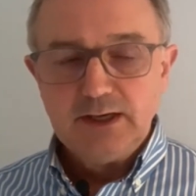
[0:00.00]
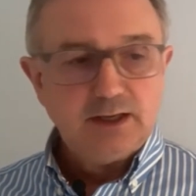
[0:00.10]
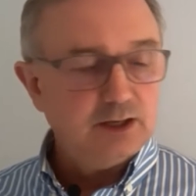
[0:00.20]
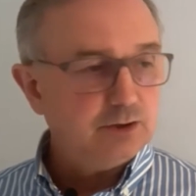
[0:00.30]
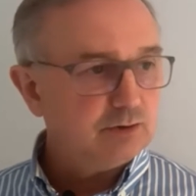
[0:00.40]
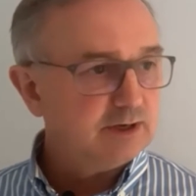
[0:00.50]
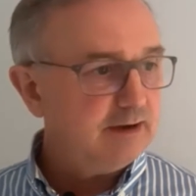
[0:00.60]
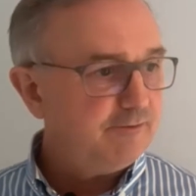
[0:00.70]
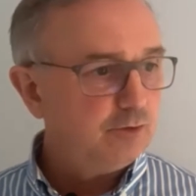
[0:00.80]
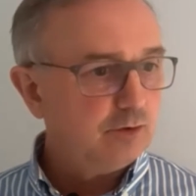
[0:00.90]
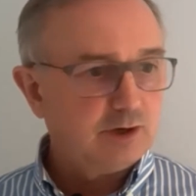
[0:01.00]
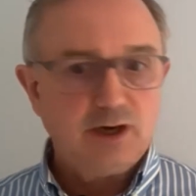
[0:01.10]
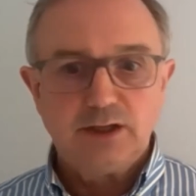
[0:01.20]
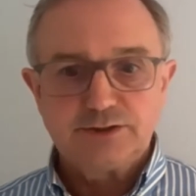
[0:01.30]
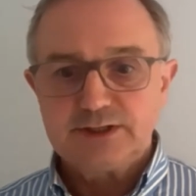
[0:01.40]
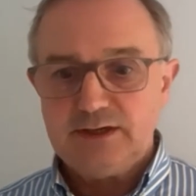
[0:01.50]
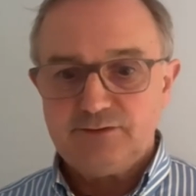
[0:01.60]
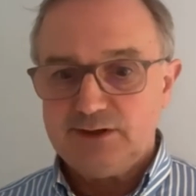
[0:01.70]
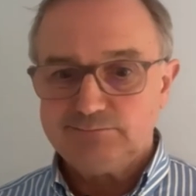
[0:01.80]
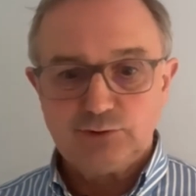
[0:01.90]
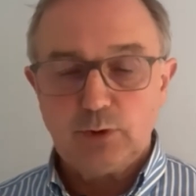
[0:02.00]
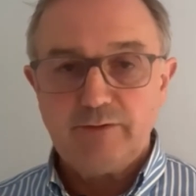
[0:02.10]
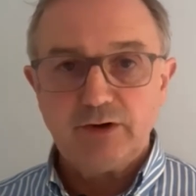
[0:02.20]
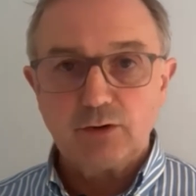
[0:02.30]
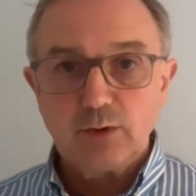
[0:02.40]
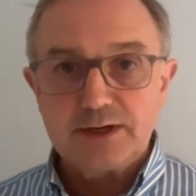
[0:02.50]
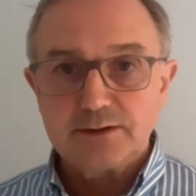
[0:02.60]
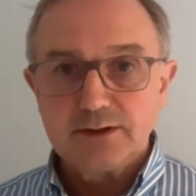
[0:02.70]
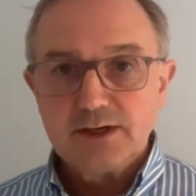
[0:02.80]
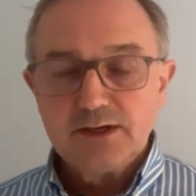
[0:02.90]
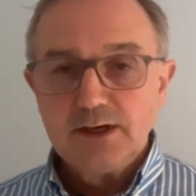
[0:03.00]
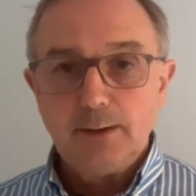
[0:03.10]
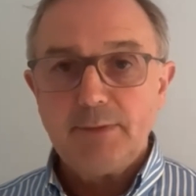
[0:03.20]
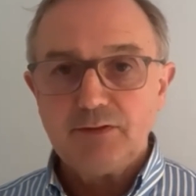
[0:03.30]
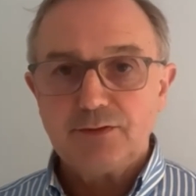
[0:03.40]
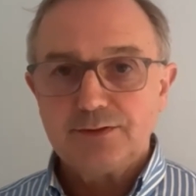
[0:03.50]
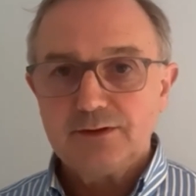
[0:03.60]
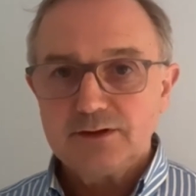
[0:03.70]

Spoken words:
and you could have 4 cars, say, for 1,200 quid a month.